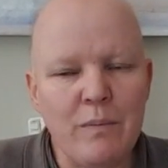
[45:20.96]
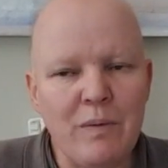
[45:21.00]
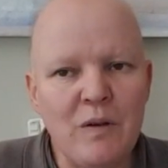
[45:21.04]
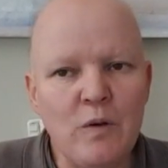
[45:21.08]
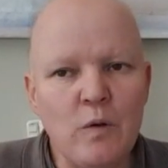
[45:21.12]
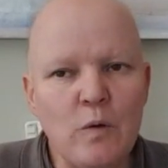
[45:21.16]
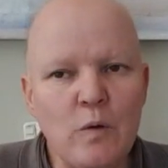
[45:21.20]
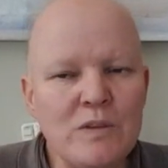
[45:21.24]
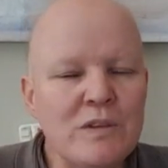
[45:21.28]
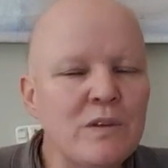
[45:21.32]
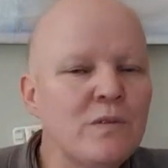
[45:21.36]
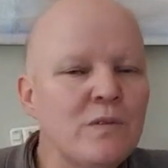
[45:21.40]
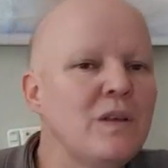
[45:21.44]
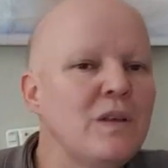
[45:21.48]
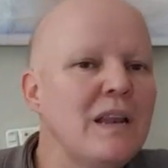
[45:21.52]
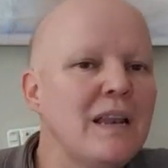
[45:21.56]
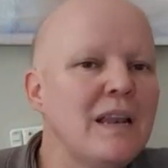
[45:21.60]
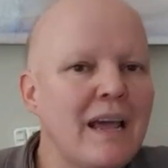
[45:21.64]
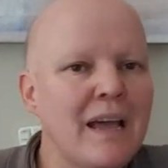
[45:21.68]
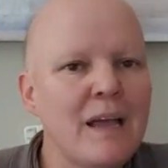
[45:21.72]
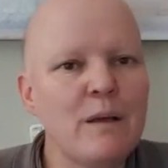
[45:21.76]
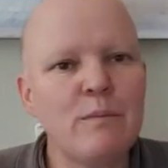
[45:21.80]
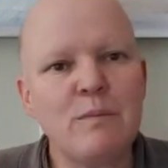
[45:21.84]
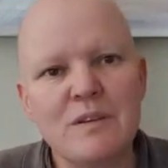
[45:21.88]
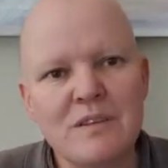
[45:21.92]
because of the
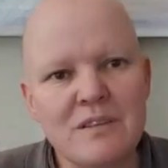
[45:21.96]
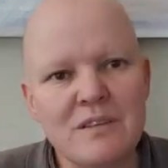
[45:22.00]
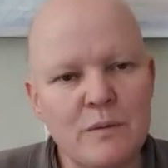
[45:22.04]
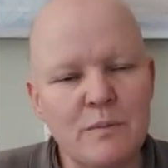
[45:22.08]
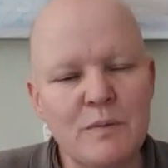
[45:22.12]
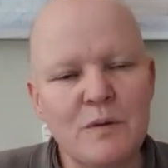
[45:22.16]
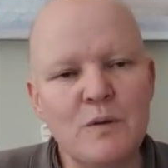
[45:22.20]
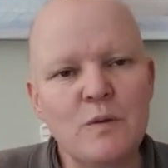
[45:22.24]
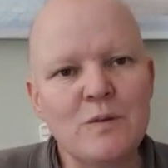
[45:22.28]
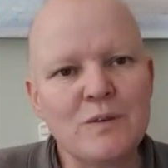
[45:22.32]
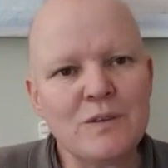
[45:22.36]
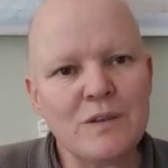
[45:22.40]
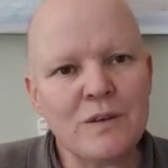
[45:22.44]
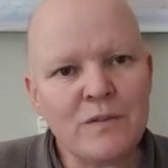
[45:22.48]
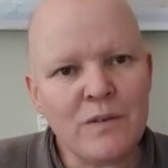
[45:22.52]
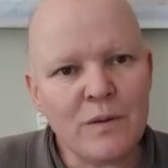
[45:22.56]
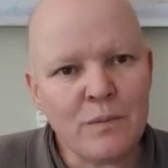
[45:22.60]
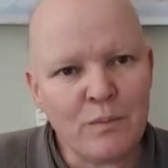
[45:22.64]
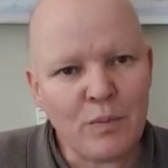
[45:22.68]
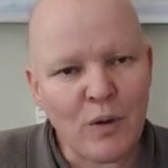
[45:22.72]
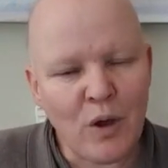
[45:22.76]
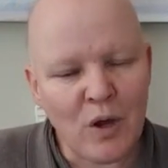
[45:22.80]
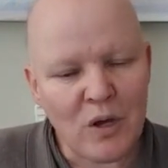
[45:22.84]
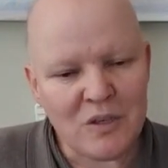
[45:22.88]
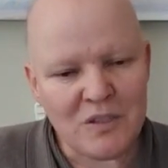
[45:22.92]
labels and because of
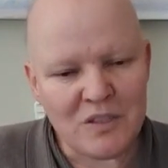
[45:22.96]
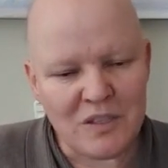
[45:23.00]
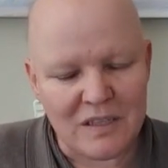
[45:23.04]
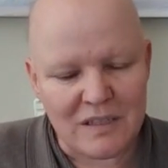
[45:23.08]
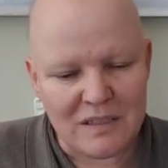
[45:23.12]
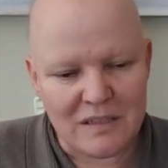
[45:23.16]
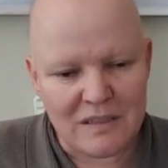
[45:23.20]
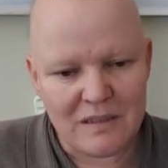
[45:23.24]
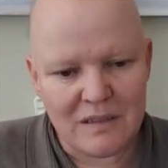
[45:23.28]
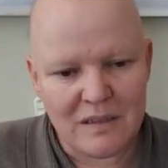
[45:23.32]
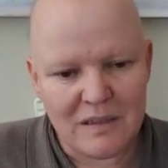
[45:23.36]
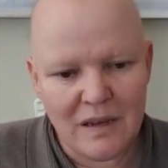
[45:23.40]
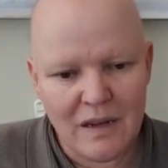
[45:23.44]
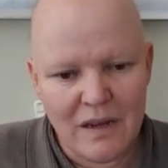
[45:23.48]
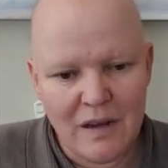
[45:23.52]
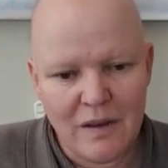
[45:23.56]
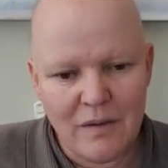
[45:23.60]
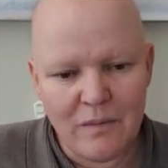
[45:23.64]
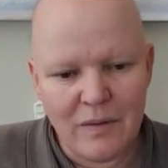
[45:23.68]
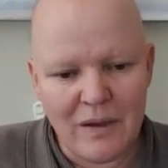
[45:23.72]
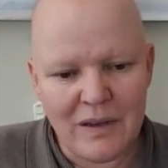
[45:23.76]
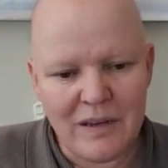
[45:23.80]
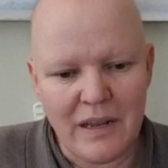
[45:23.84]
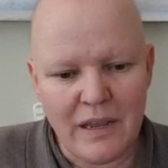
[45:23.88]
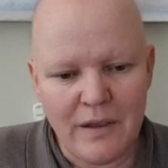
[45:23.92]
the boxes
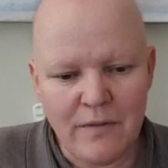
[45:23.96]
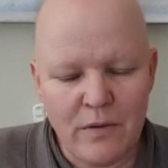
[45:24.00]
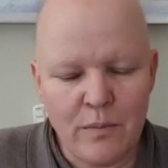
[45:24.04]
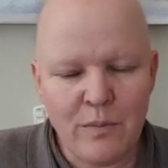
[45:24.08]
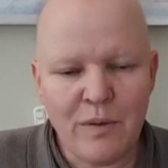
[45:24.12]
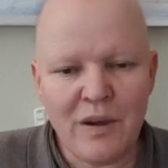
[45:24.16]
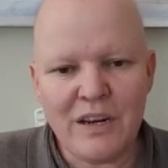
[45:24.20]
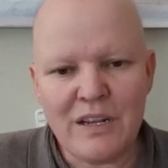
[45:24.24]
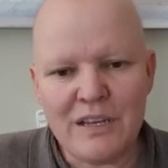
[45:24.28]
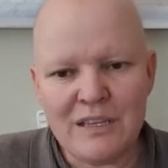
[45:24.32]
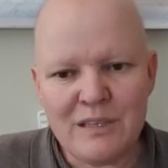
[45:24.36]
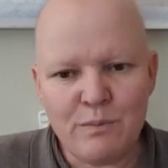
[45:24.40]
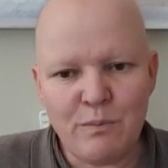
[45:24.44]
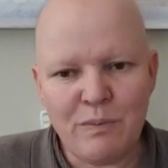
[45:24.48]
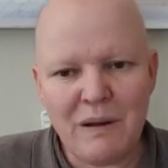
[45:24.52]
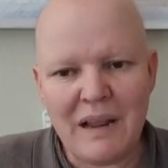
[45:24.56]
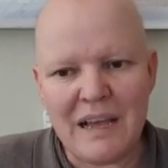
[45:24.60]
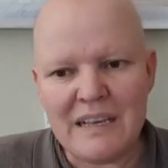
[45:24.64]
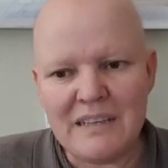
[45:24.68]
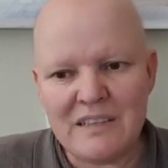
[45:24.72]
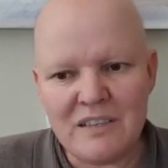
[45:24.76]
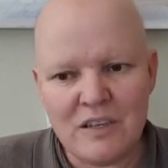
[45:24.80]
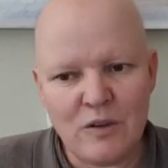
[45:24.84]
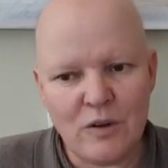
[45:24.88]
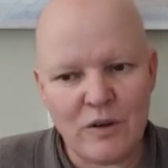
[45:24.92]
that everybody is
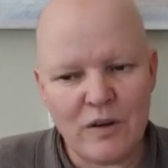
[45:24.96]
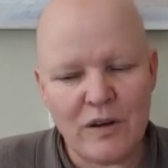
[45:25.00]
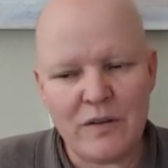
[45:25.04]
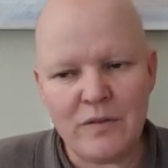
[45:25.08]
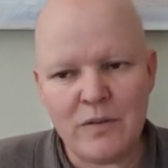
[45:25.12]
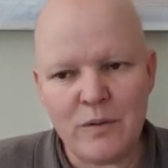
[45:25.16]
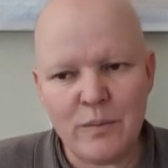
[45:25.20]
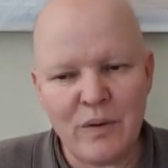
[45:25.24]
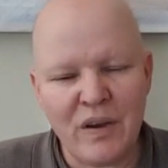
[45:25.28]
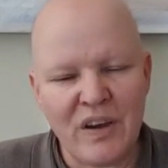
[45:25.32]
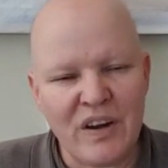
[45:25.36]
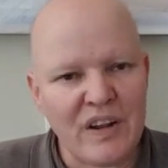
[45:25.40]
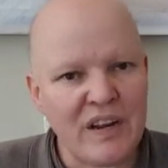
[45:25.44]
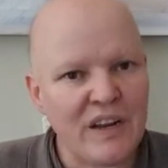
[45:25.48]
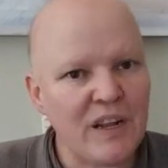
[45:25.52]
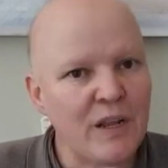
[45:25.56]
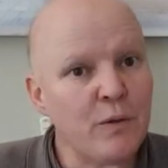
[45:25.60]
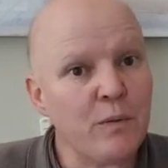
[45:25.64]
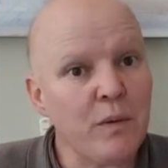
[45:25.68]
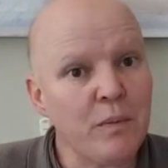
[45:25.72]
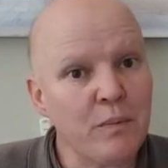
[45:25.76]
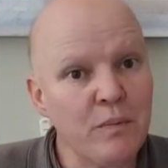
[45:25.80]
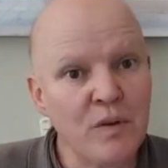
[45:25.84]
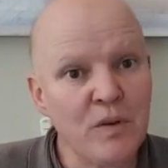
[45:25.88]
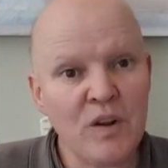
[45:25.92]
placing on everybody and
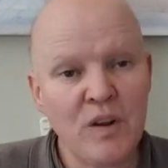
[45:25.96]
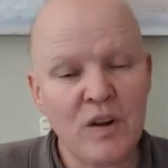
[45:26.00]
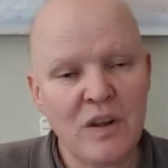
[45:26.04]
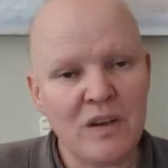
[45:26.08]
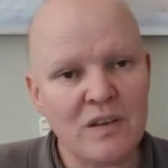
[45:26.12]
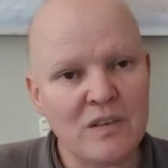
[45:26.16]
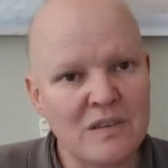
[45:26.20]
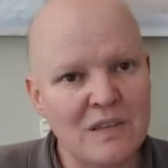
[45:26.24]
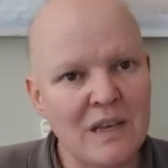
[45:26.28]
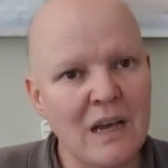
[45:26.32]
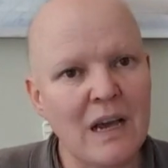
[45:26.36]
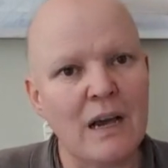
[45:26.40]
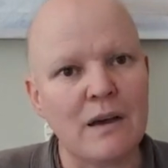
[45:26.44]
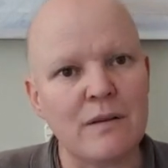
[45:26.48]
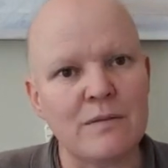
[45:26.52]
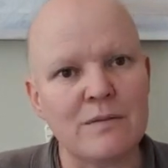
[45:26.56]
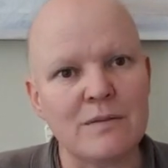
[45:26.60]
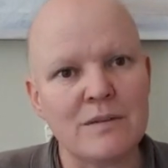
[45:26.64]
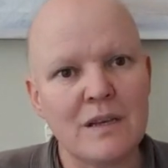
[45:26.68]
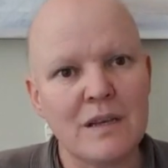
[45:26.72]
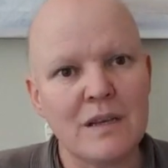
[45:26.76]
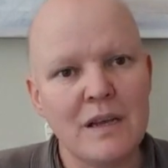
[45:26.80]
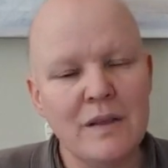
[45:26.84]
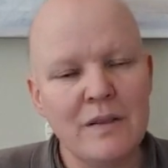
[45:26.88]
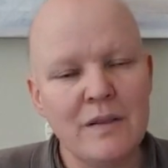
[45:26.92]
that we put on
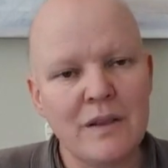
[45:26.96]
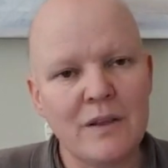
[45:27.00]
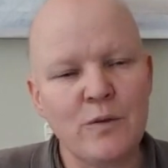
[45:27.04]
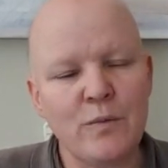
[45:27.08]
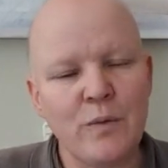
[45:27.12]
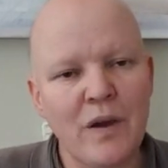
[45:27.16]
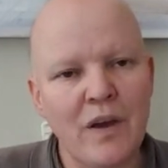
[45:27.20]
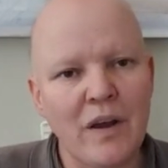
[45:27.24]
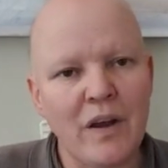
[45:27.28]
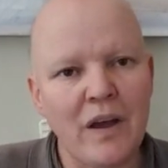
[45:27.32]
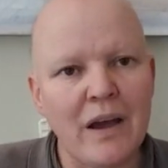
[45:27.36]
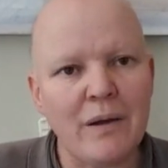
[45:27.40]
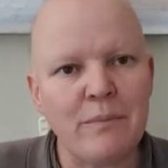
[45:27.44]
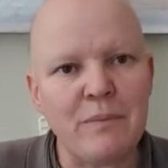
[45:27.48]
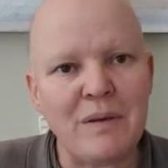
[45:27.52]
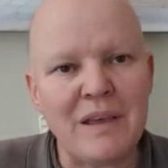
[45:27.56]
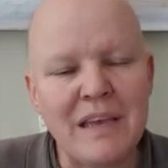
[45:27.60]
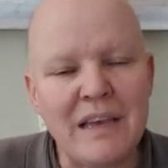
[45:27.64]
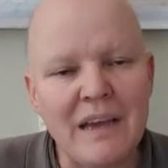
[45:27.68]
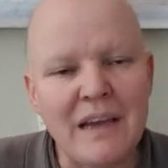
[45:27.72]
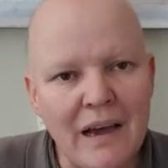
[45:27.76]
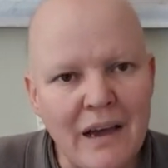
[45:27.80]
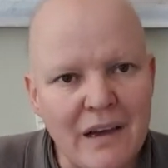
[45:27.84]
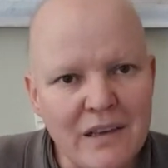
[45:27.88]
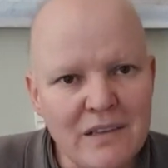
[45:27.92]
ourselves, that we are
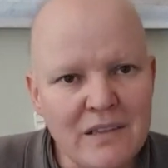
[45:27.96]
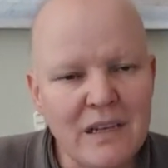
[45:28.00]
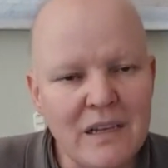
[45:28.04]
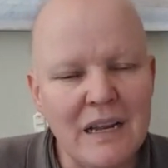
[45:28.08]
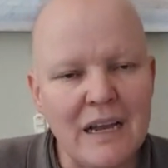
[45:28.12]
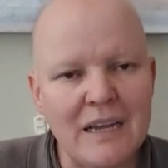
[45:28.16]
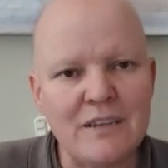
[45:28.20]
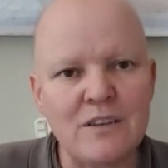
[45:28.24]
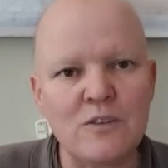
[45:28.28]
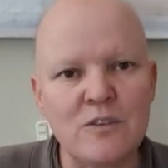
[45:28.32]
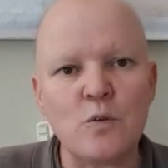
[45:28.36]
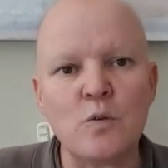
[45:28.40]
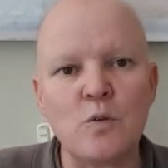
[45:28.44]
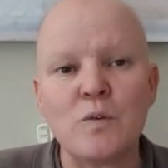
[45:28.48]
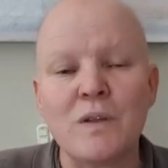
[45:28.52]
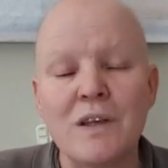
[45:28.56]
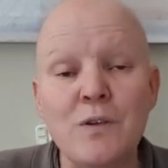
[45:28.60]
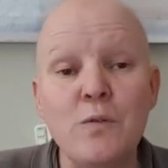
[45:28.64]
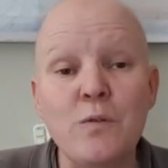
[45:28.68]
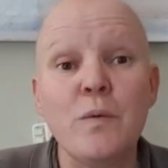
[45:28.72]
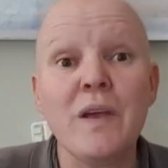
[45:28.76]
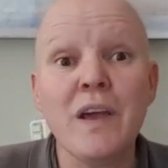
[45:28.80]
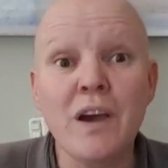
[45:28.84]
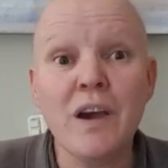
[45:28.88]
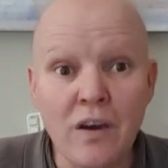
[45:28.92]
being isolated or
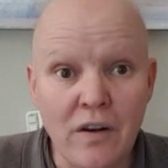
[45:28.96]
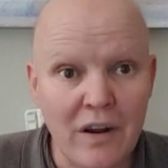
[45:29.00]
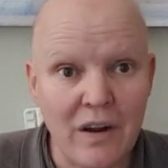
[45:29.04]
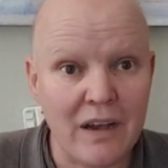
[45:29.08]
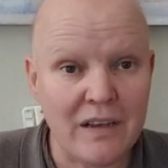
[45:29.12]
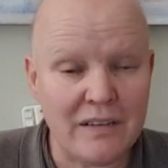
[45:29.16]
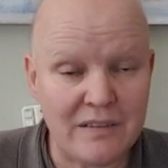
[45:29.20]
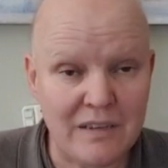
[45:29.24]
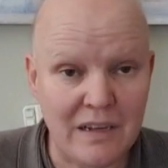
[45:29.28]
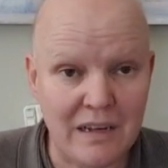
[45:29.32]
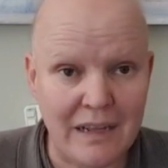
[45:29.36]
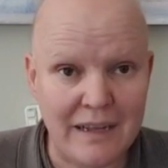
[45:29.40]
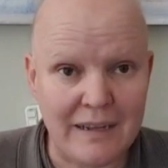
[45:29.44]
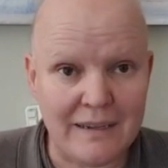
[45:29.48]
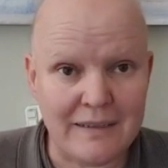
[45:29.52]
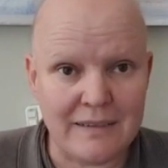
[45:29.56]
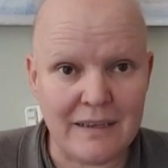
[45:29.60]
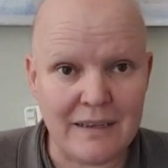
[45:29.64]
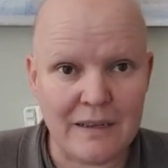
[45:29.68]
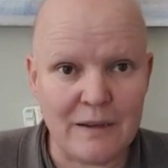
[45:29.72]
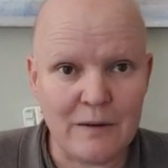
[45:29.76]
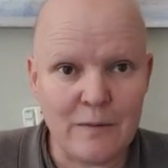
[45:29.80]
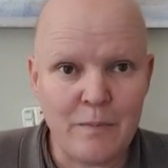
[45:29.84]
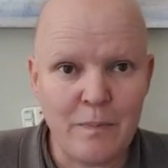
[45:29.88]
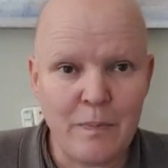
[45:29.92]
that we are
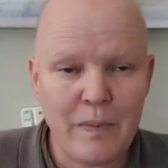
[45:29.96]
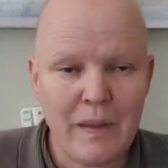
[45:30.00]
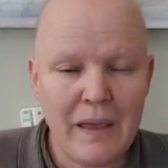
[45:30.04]
isolating,